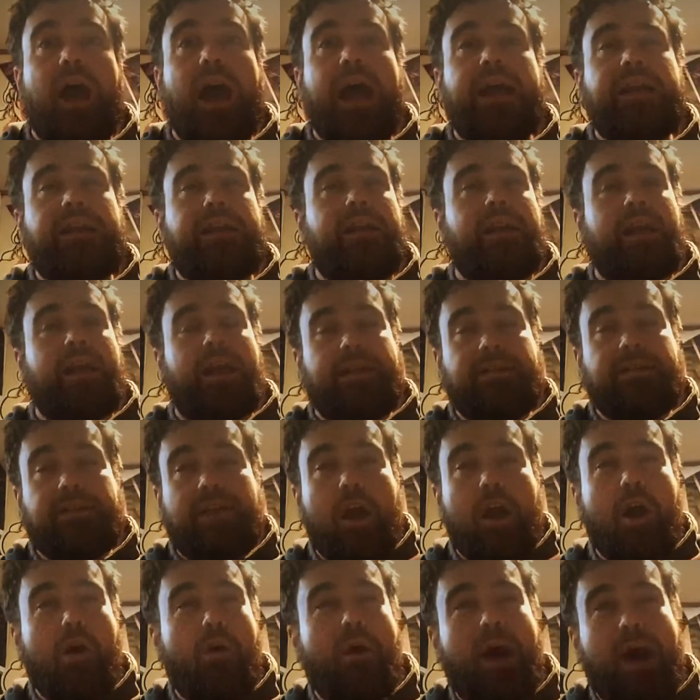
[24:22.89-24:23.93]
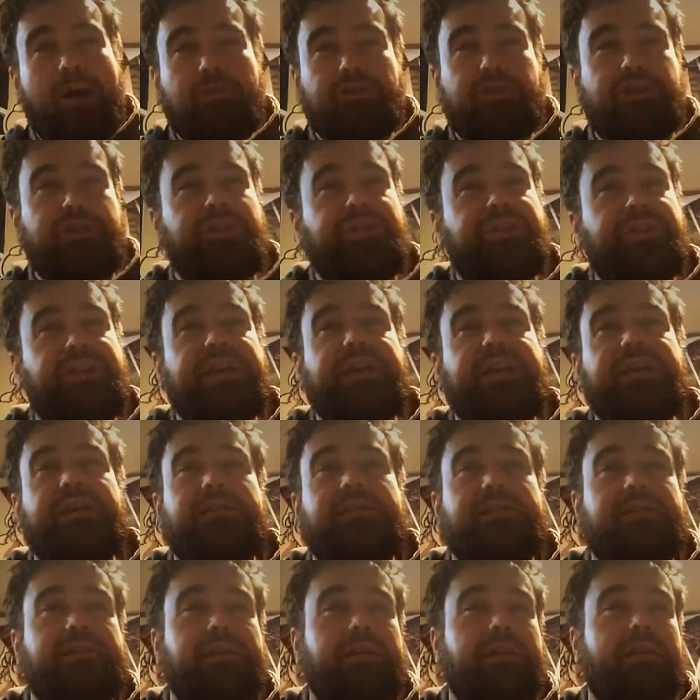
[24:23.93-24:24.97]
I know how she
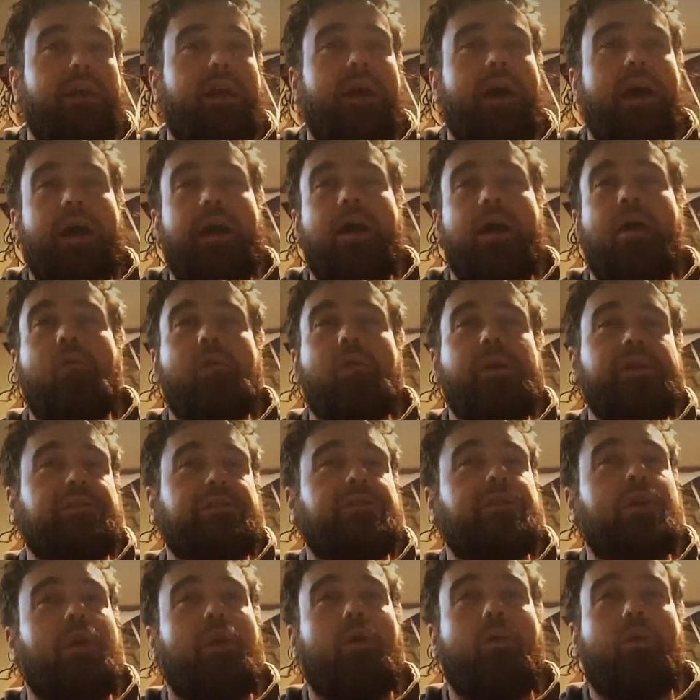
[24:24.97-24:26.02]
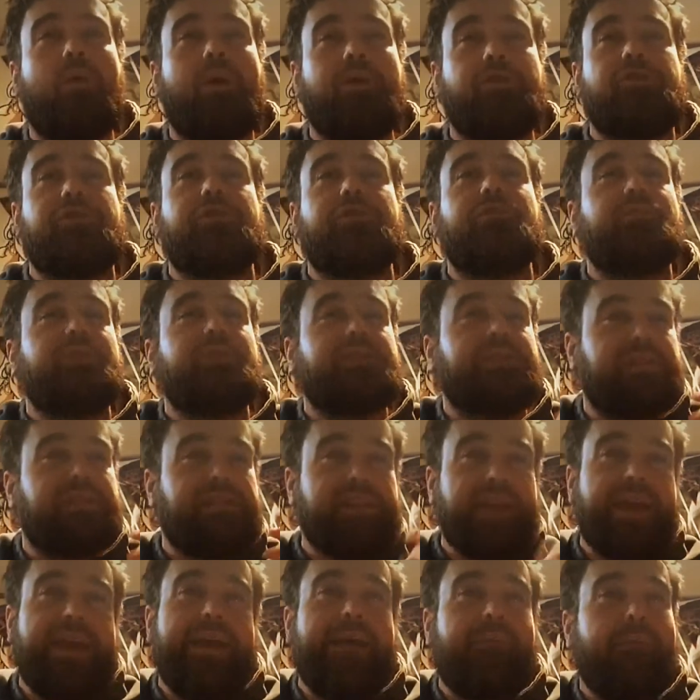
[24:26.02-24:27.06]
thinks, and I always know what she would
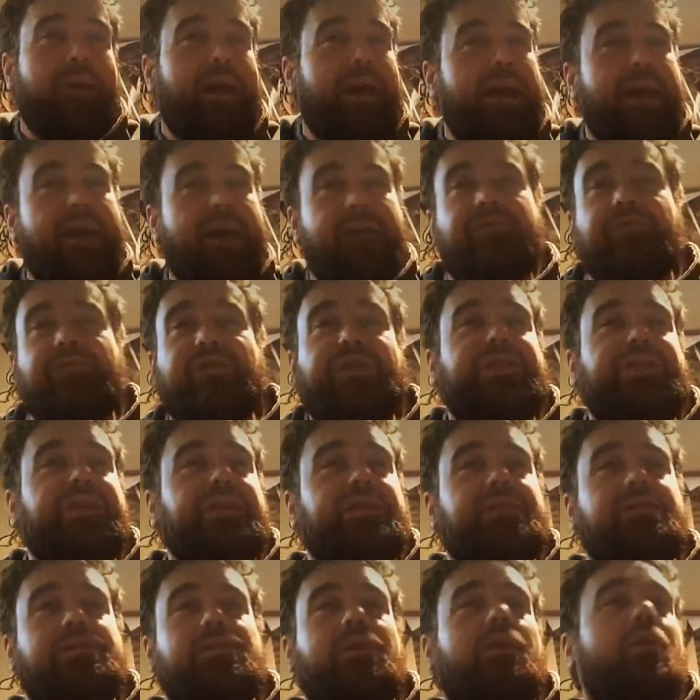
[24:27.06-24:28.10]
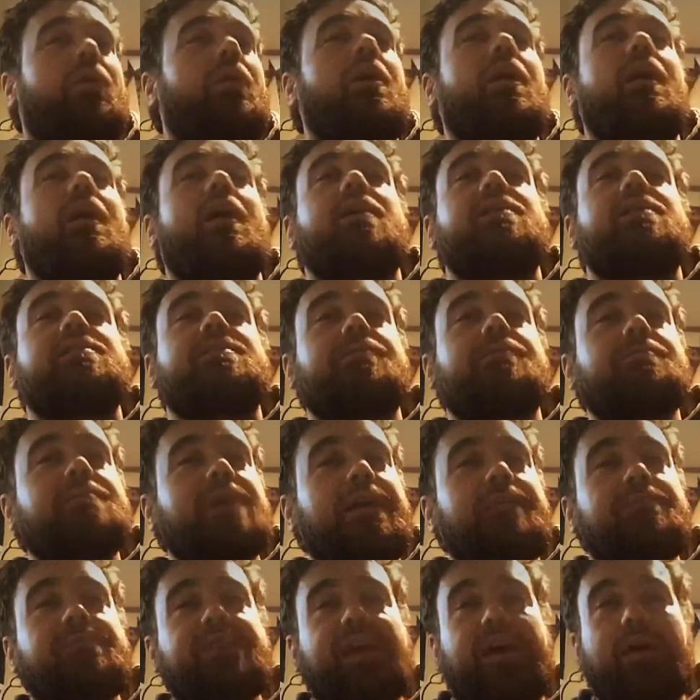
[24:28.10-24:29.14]
say about everything, so
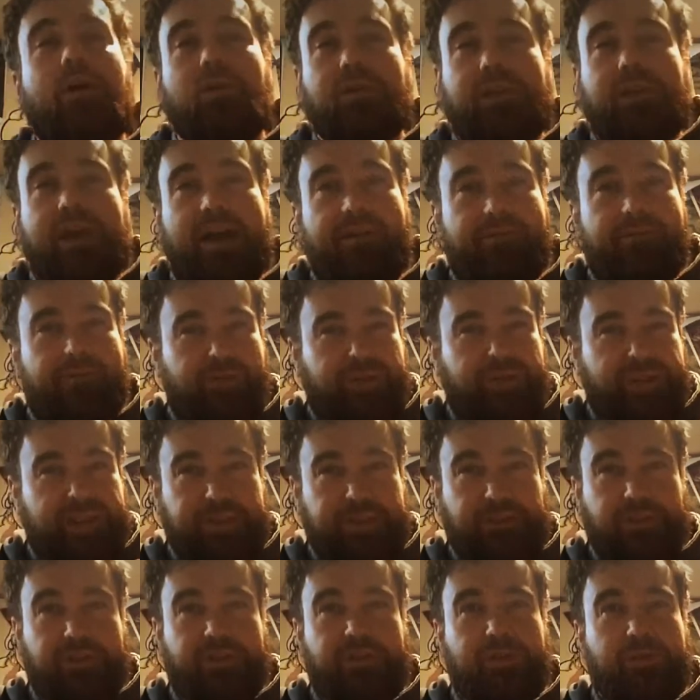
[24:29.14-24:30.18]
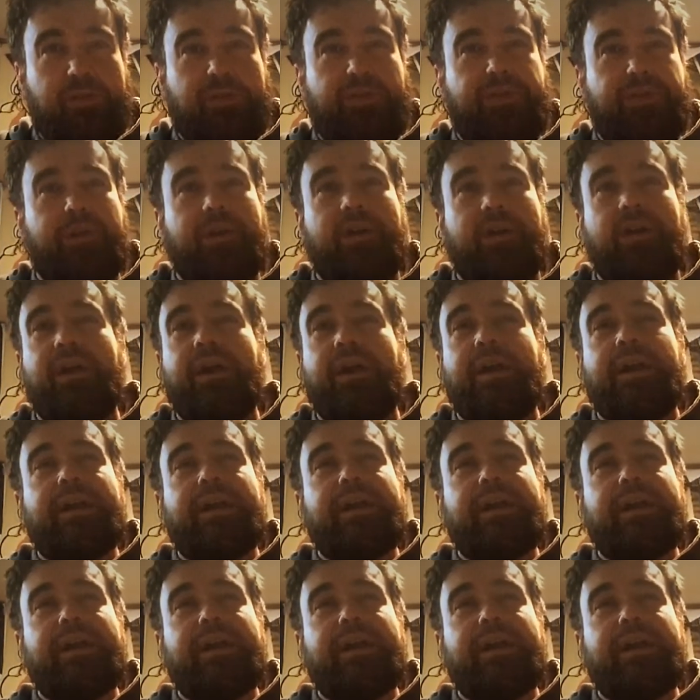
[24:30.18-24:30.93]
sometimes I hold conversations with her,